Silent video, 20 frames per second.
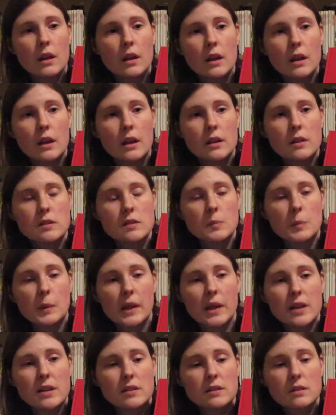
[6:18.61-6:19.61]
his
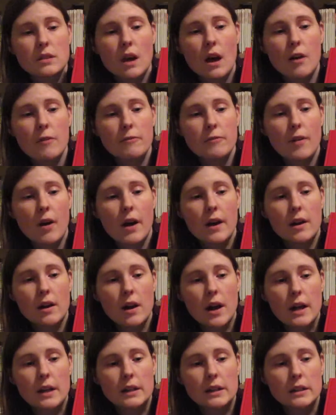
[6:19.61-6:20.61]
place caught fire
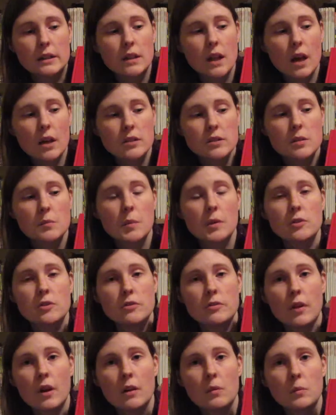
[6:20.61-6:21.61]
and he lost a bunch
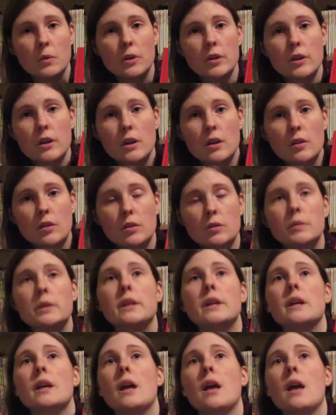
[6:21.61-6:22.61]
of artwork,
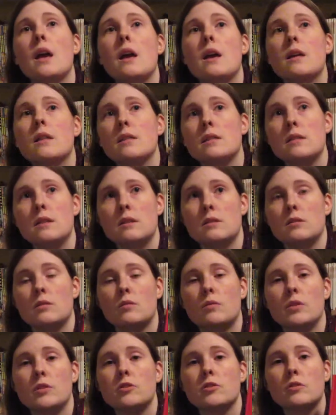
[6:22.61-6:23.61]
including this
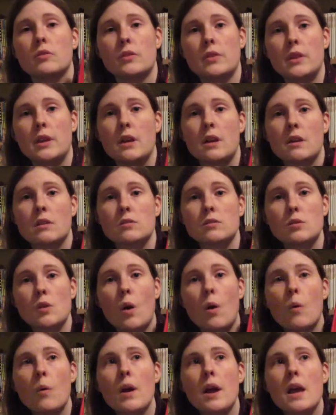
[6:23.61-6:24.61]
original thing.
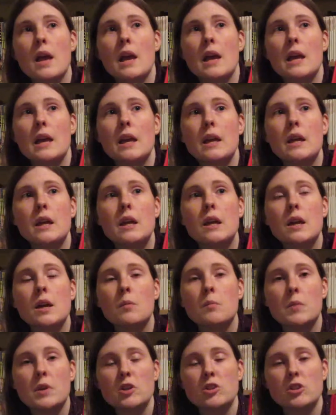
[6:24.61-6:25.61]
So he
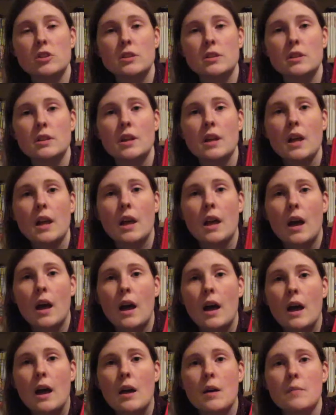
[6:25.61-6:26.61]
commissioned
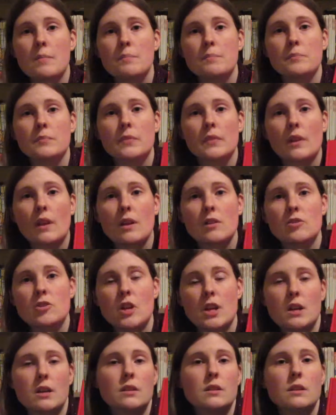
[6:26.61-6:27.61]

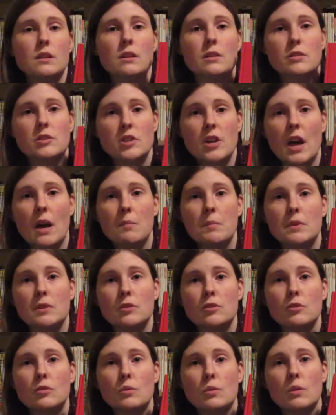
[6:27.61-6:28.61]
Jake and Dinos Chapman
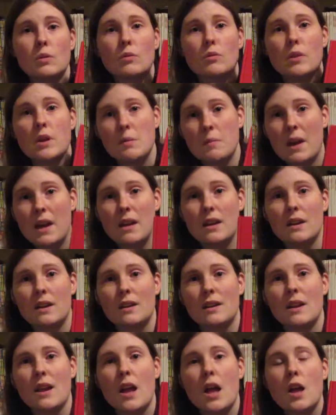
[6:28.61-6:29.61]
to remake
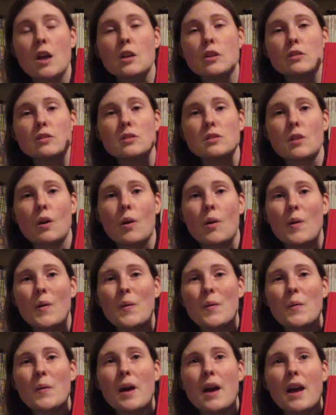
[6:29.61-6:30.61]
it.
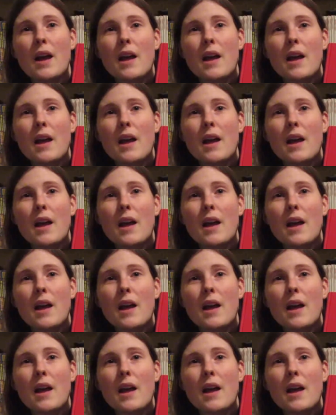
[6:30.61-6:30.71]
So